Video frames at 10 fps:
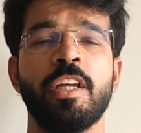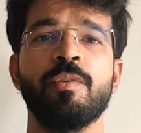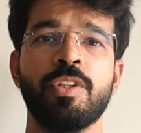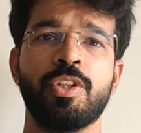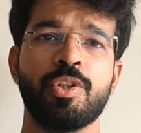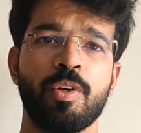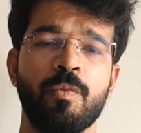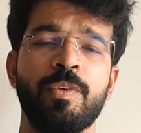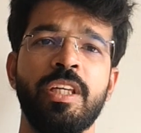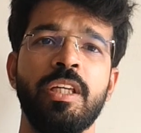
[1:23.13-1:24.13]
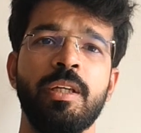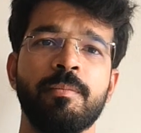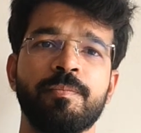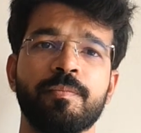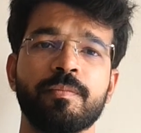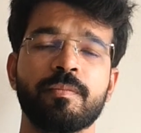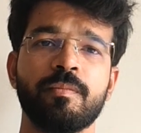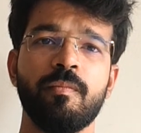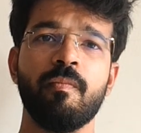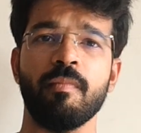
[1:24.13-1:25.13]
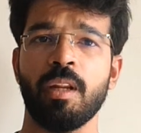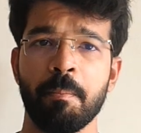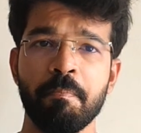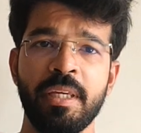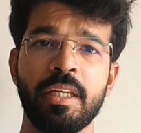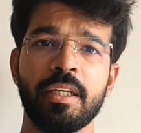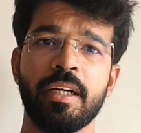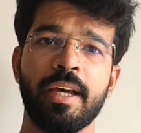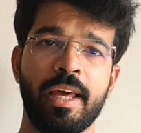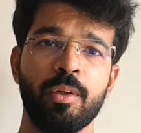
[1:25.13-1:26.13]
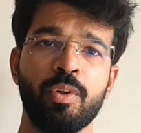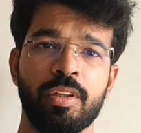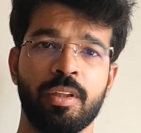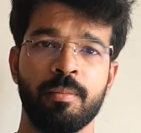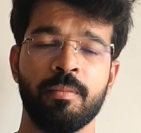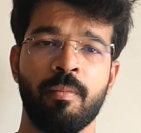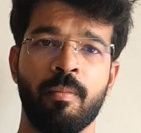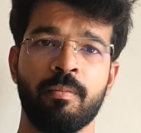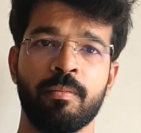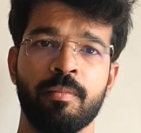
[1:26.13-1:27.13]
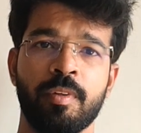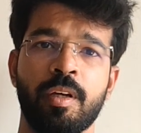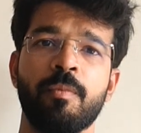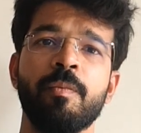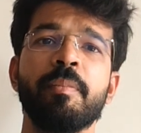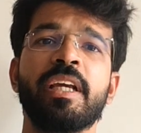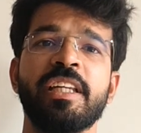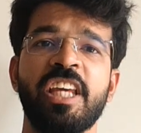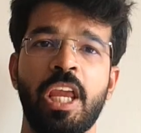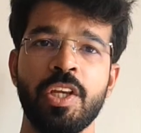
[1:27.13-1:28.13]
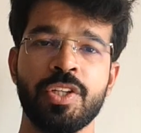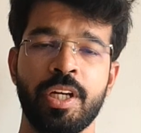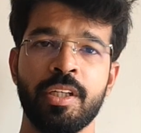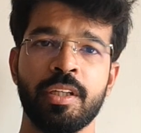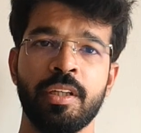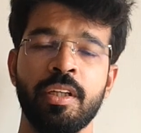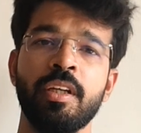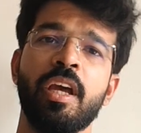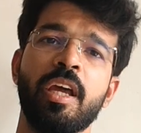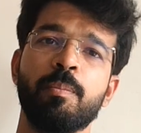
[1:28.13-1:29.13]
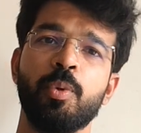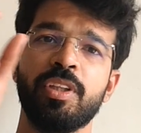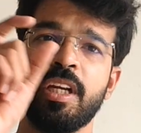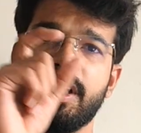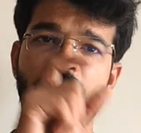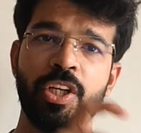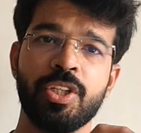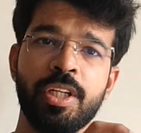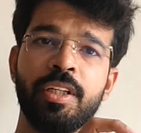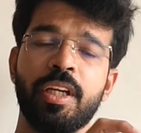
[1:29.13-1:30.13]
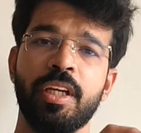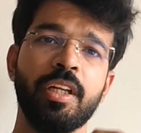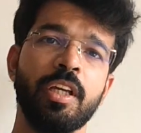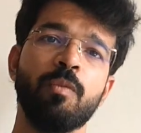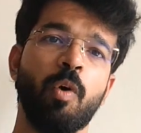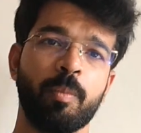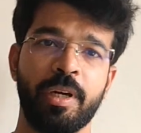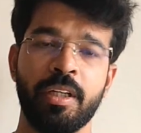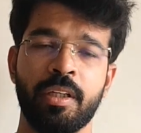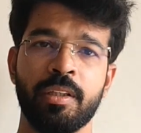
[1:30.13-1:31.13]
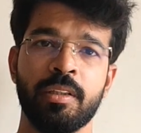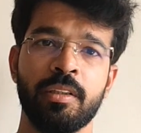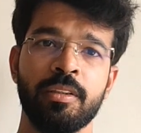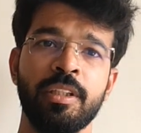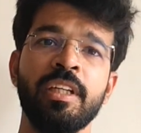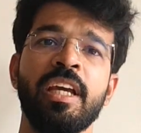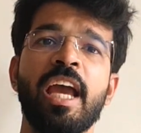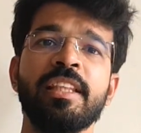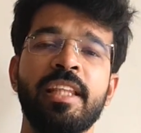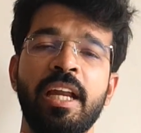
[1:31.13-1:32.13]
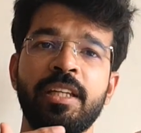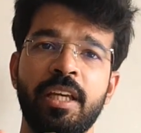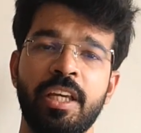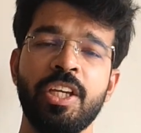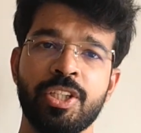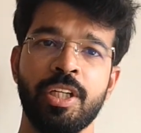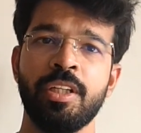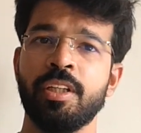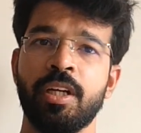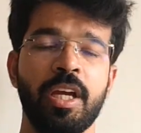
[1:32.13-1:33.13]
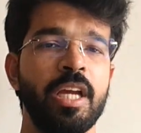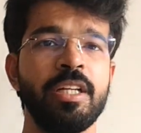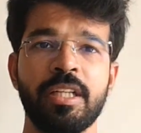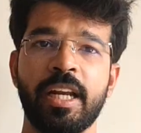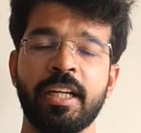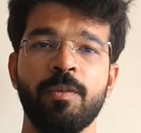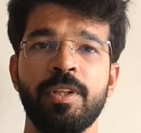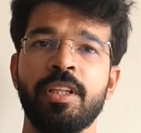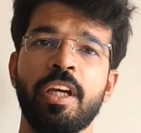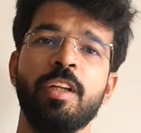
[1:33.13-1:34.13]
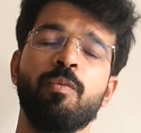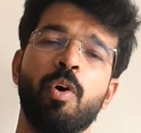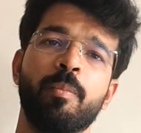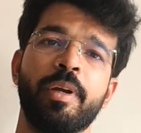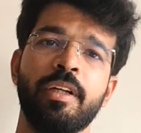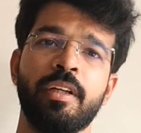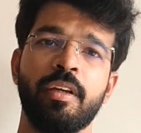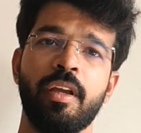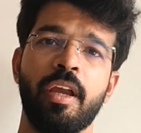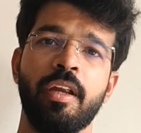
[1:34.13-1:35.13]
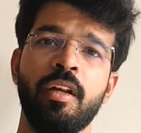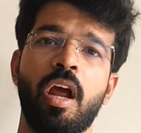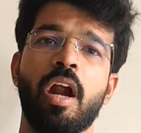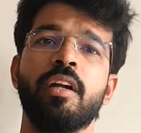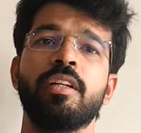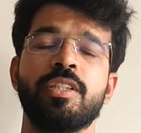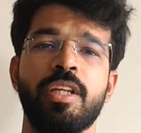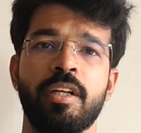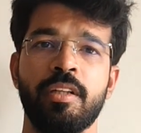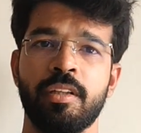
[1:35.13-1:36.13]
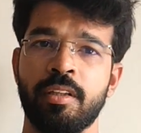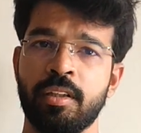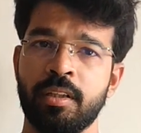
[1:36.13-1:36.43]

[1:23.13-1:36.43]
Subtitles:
in which we make an algorithm, make an agent, and put that agent in an environment, and that agent interact with the environment and understand